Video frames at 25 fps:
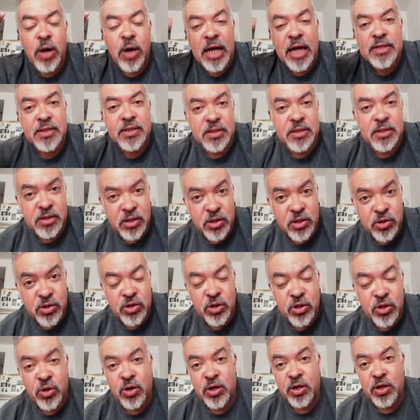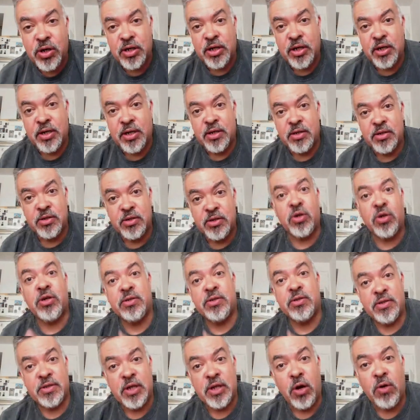your uh, yourself the
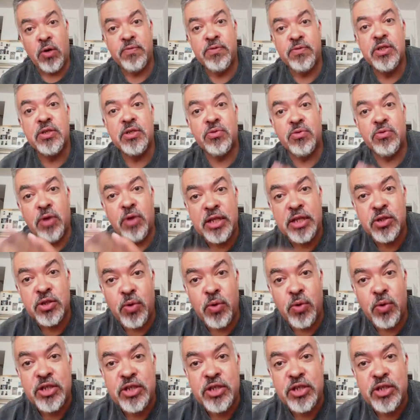right questions.